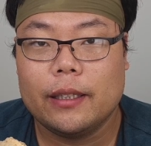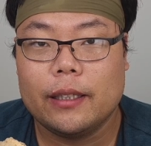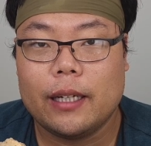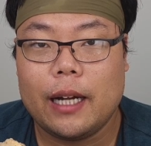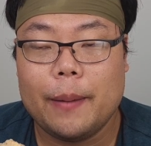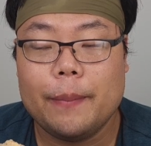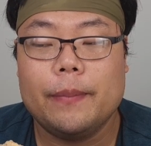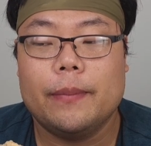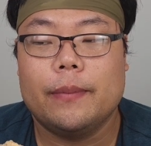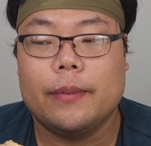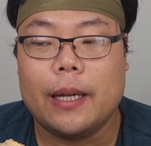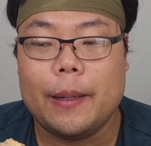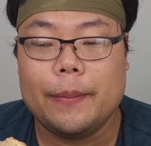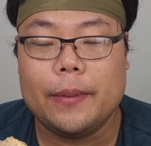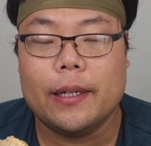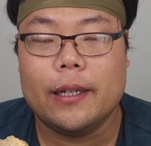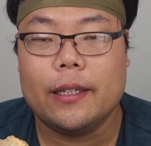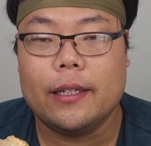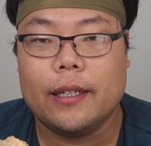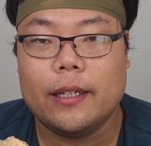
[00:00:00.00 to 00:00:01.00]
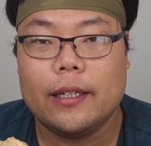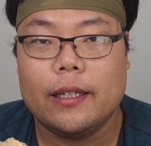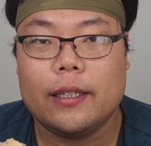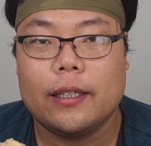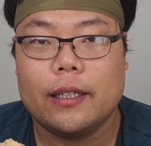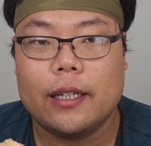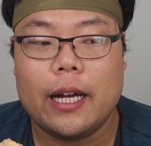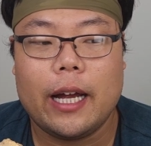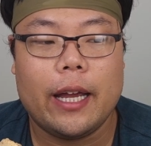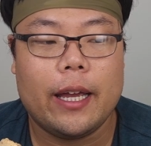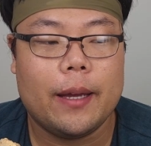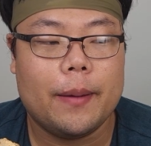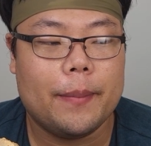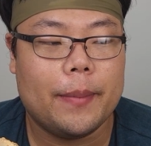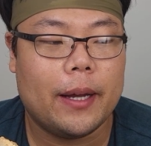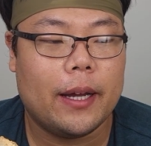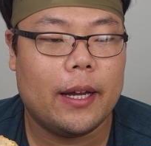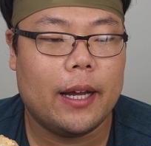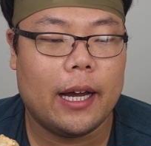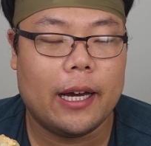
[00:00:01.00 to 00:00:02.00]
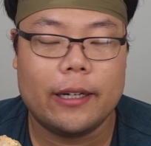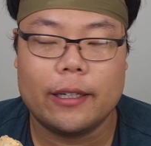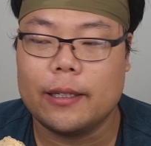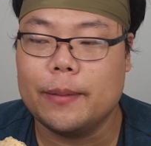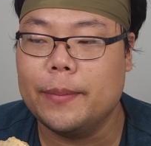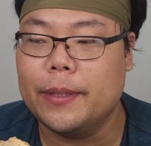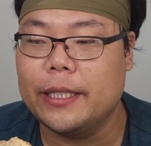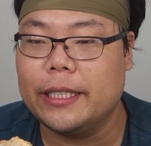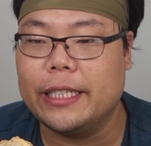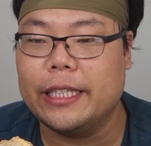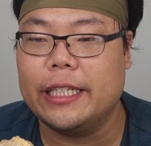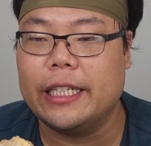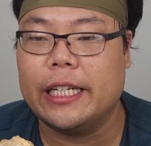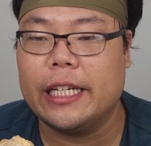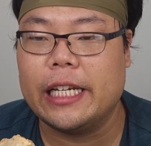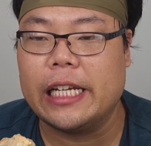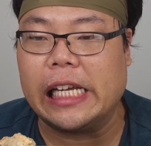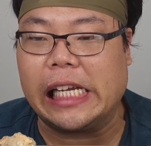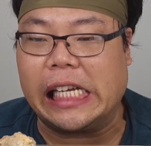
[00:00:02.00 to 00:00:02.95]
I'm done. I am out of commission.